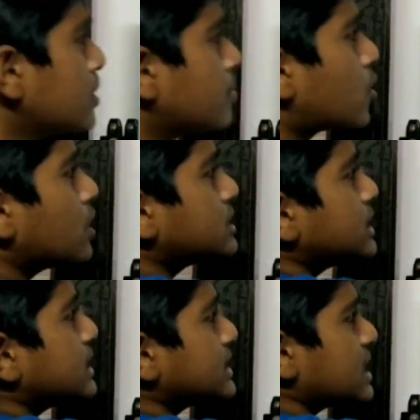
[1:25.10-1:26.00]
Because
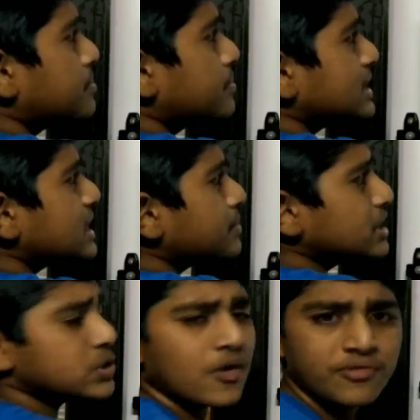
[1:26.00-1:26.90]
it is a
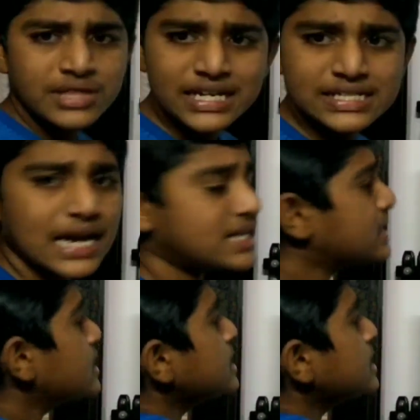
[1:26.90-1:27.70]
measurements of three sides.